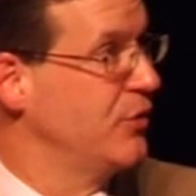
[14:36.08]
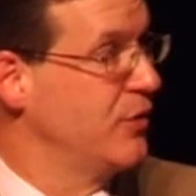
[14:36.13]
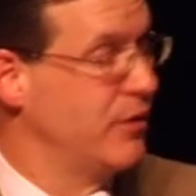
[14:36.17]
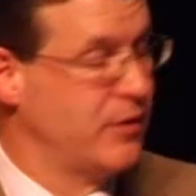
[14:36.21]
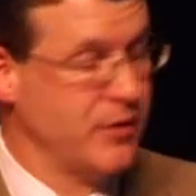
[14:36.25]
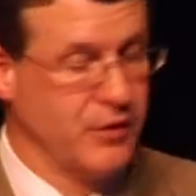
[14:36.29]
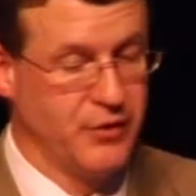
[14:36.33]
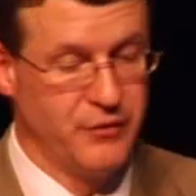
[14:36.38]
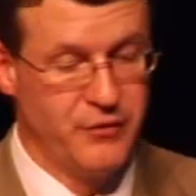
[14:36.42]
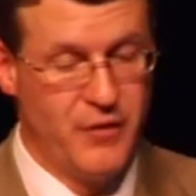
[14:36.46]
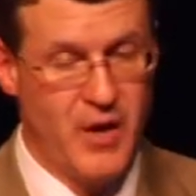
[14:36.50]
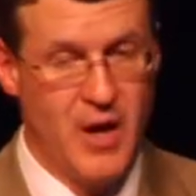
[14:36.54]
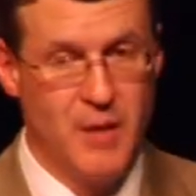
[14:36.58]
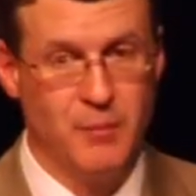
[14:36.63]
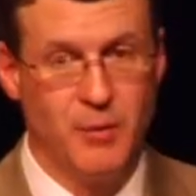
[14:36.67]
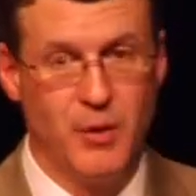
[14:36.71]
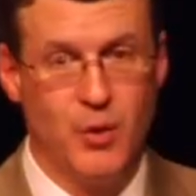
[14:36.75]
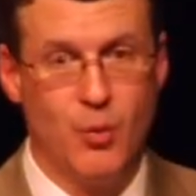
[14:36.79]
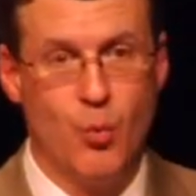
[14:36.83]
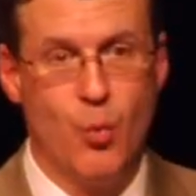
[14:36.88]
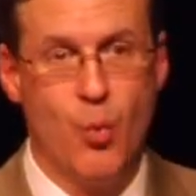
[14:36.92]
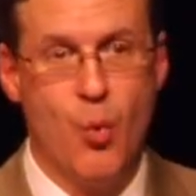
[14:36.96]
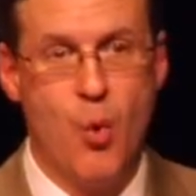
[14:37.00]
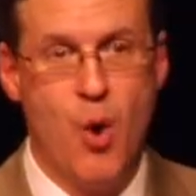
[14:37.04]
to this family
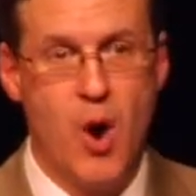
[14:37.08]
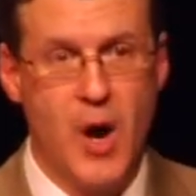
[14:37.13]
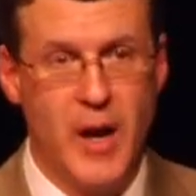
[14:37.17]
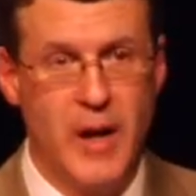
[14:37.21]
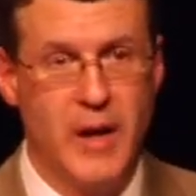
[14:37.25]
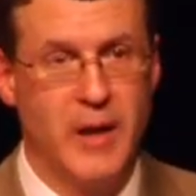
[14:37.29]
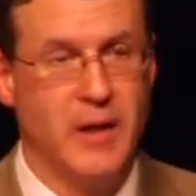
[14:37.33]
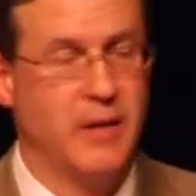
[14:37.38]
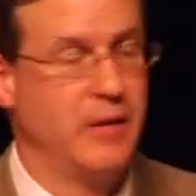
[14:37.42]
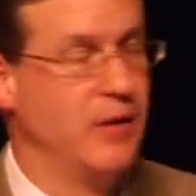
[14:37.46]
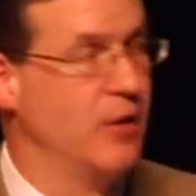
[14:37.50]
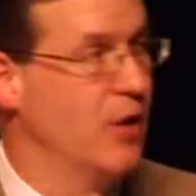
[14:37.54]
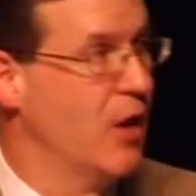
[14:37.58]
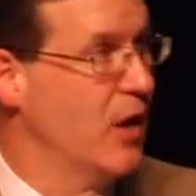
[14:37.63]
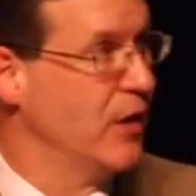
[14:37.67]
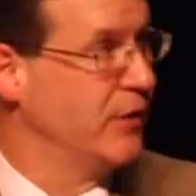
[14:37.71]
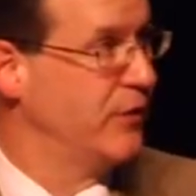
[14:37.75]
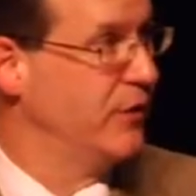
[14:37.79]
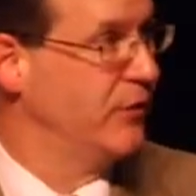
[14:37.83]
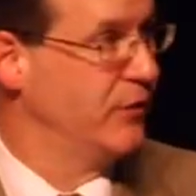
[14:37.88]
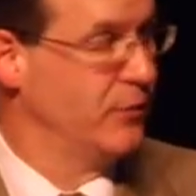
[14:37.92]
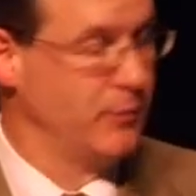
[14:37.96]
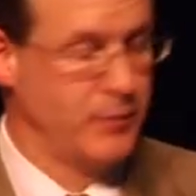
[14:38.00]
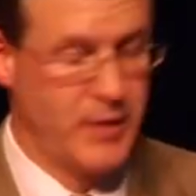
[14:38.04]
why the
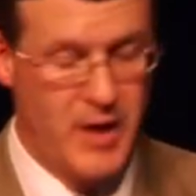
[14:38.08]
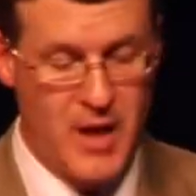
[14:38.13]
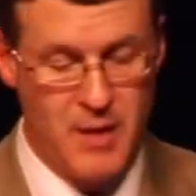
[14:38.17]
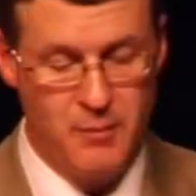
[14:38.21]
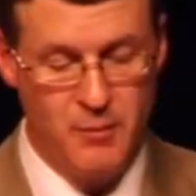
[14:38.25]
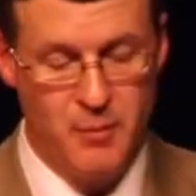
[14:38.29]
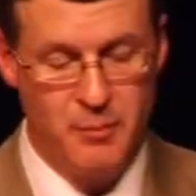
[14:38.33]
autism came